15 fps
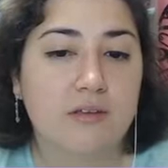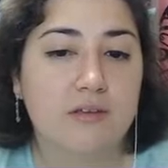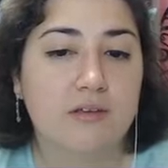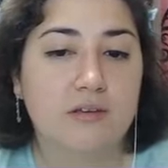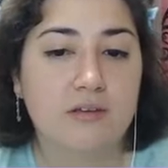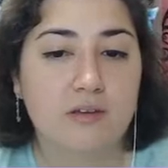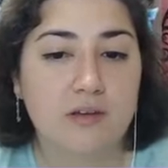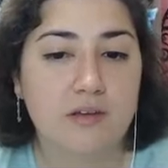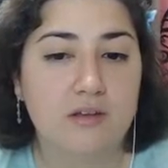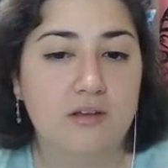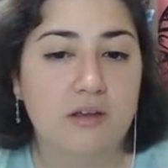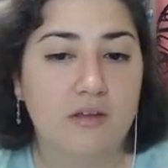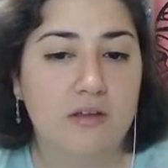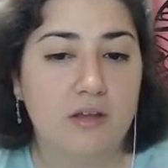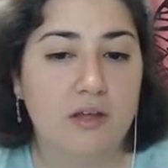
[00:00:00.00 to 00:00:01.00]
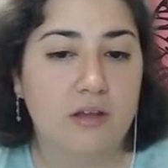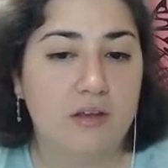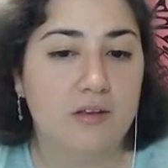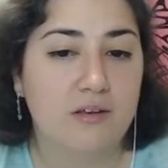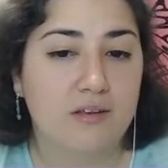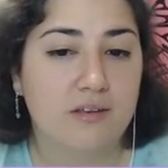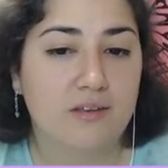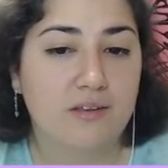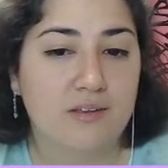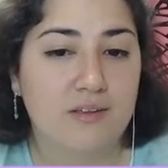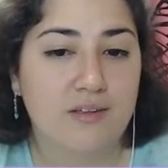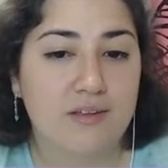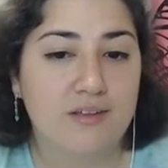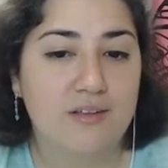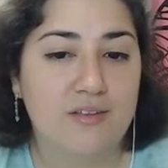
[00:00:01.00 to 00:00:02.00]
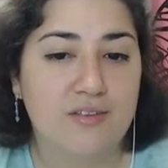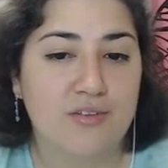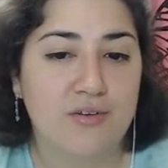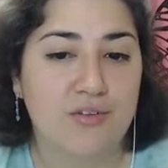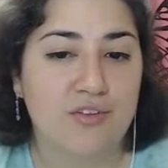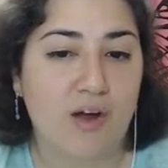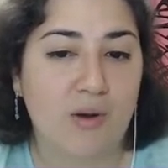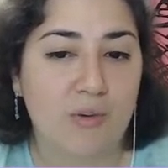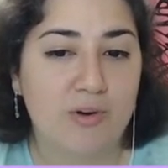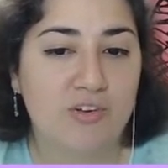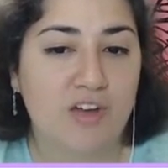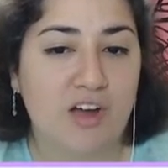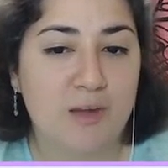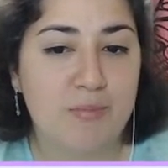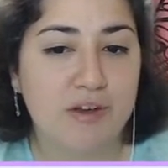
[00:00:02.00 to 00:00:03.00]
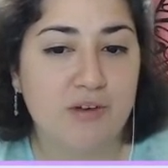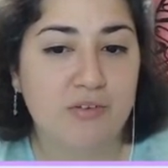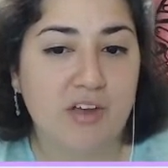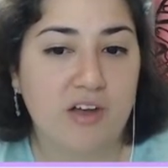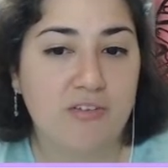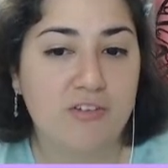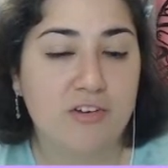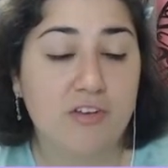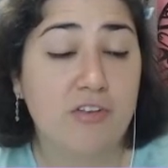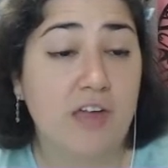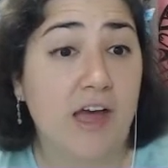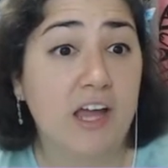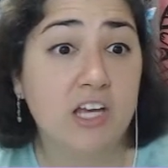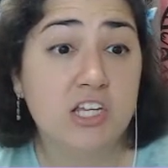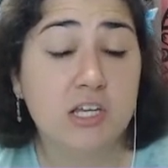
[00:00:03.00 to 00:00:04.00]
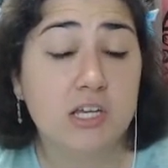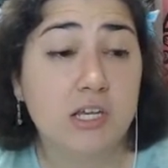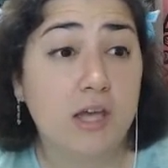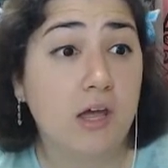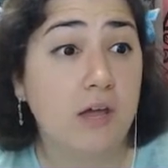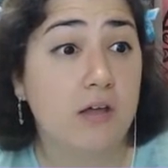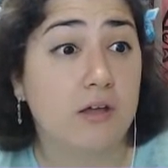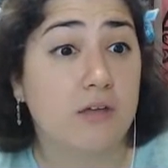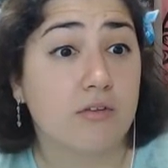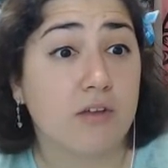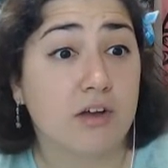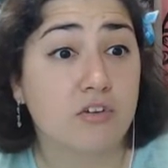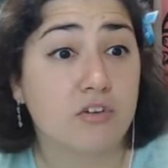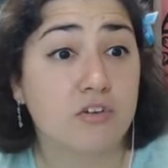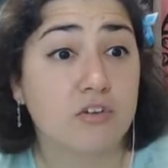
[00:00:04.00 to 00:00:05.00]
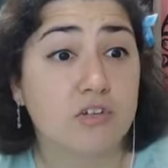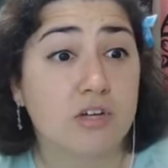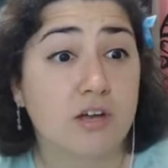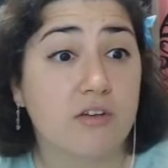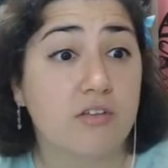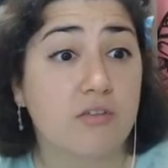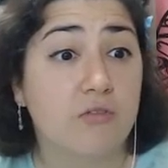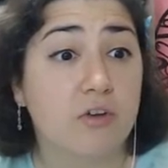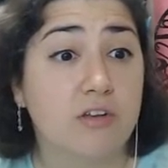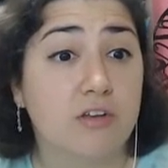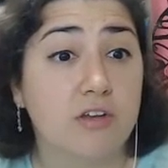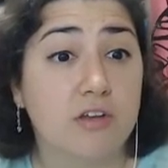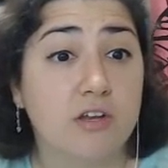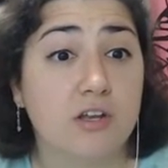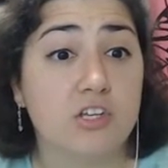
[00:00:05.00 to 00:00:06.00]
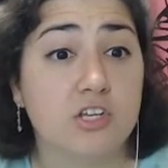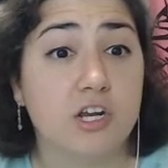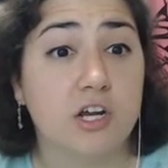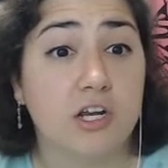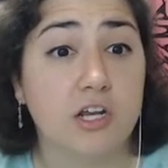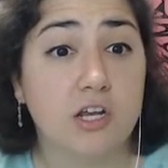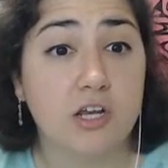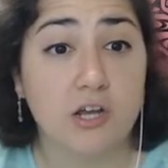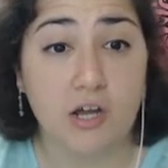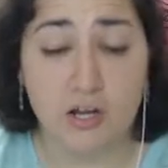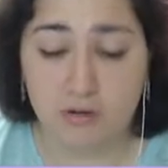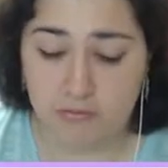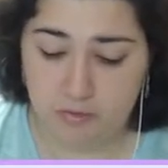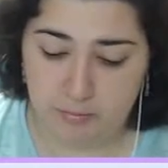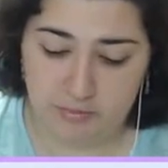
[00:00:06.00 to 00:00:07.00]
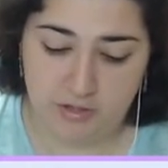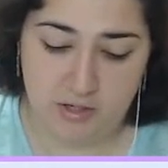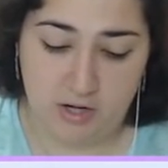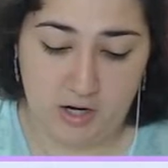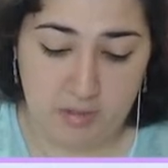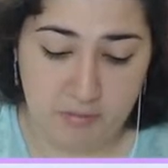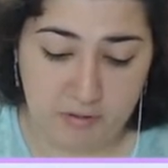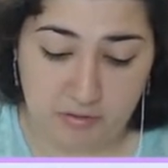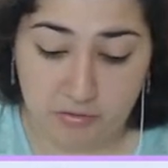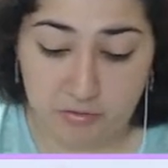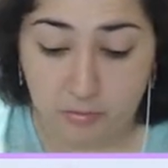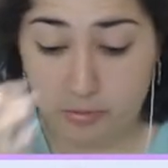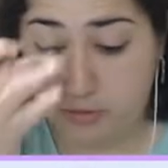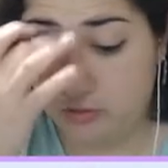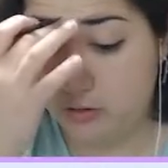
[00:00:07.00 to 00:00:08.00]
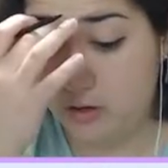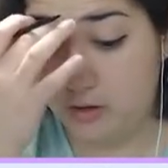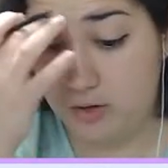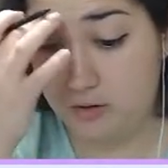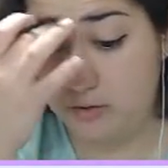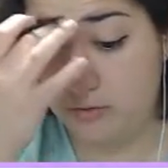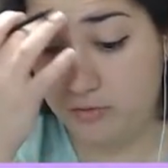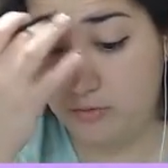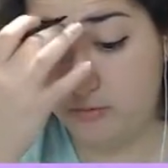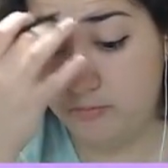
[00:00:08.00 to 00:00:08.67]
Dun, dun, dun, dun. So Salt Wars and Hypixel after this? Actually, yes. I told you guys if we did get a shiny, I would play Hypixel with you guys.